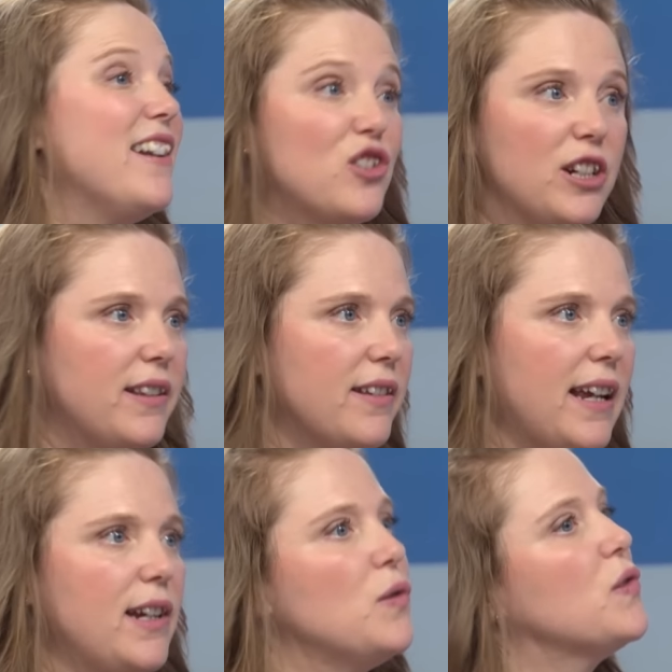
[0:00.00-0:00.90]
energy that
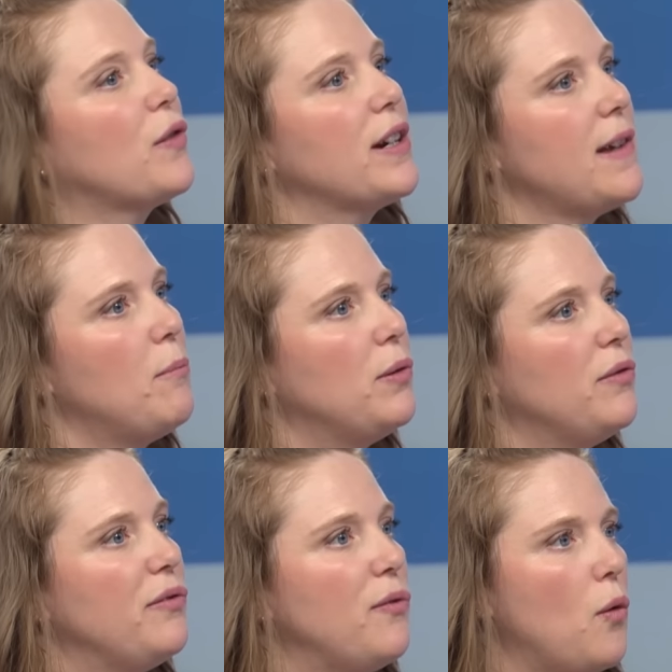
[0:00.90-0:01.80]
they use, for example,
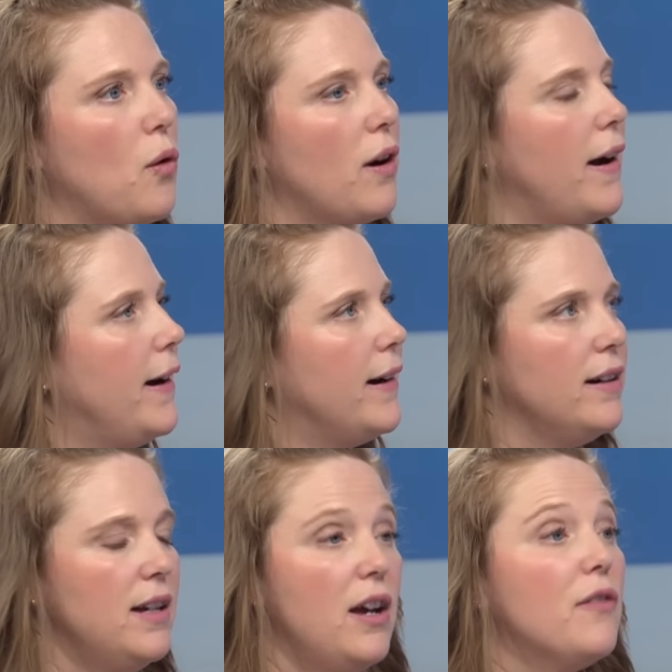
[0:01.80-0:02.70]
for, uh,
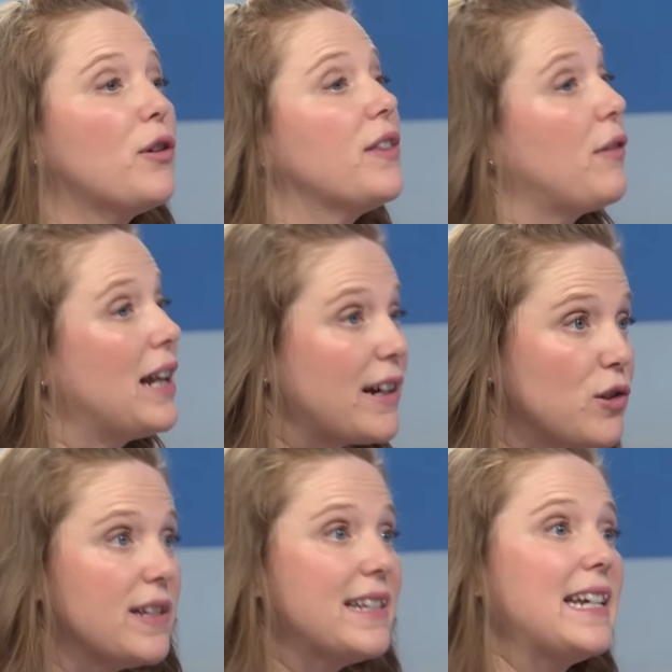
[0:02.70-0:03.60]
for their
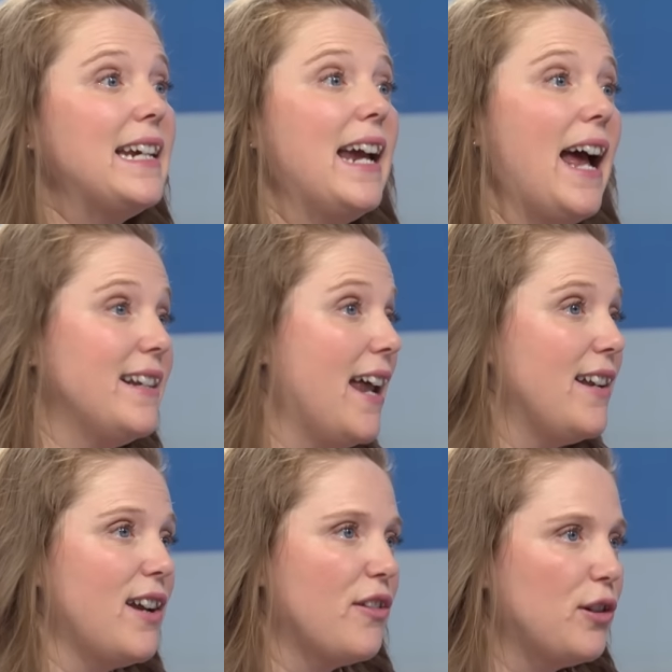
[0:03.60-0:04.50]
electricity and,
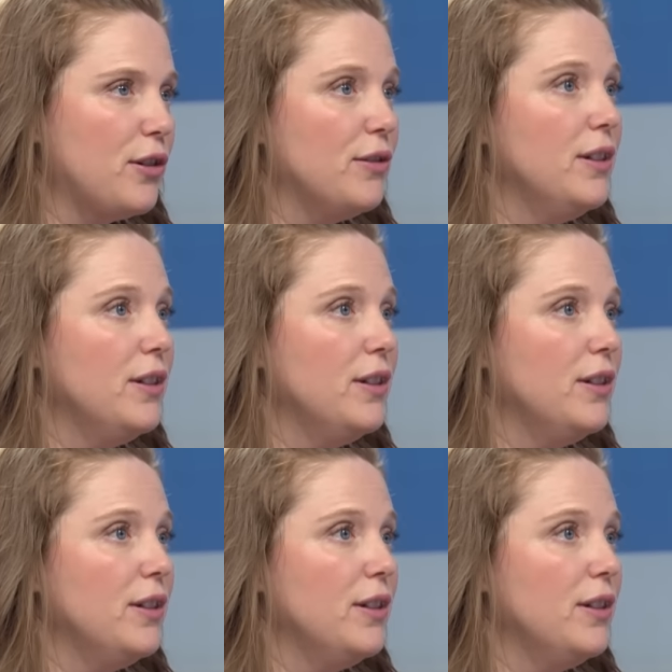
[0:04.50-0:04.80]
and other